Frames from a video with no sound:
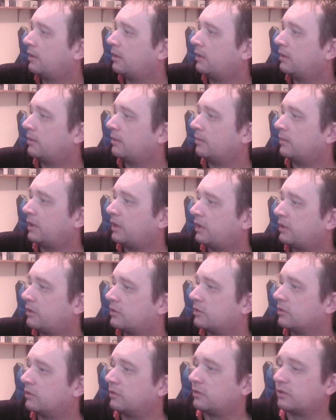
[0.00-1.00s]

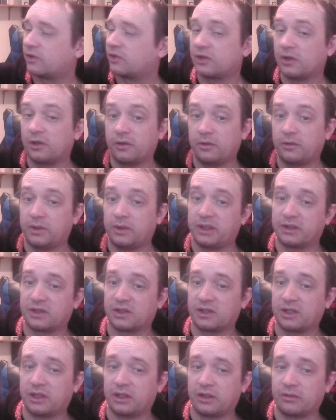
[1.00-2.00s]
Which also, as I
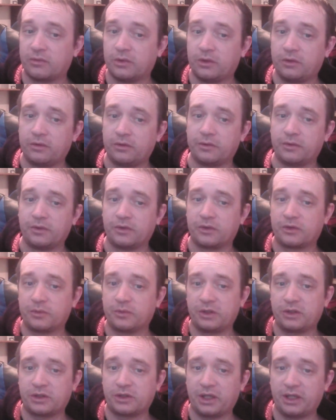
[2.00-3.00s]
said, I've got all of the
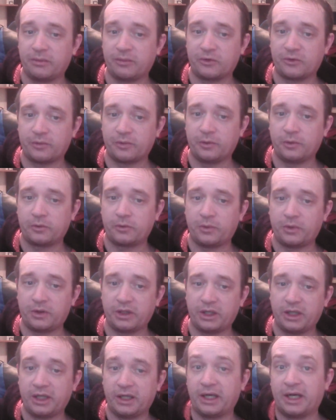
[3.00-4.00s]
Switch games for Pokemon.
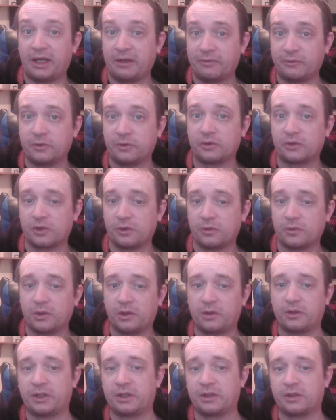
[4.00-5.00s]
I have also
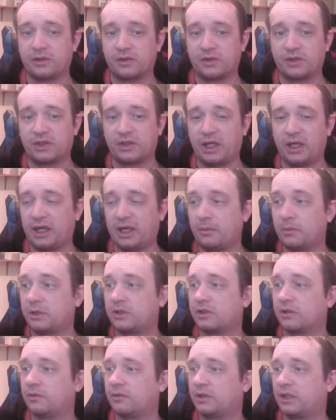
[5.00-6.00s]
got Legends ZA,
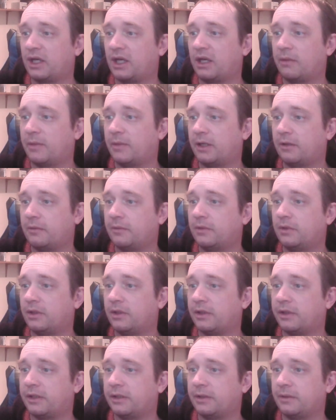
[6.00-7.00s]
which only came out
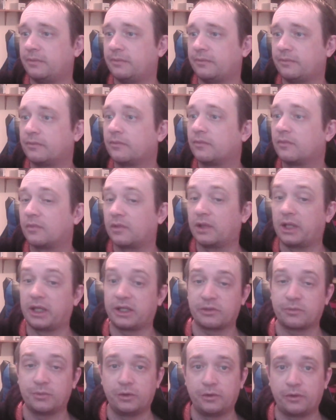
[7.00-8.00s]

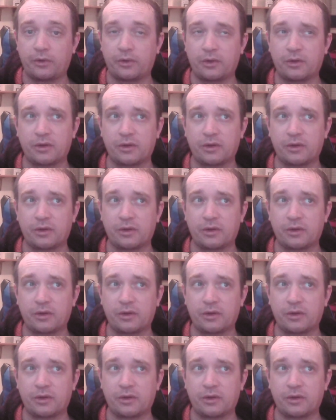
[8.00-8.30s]
last month.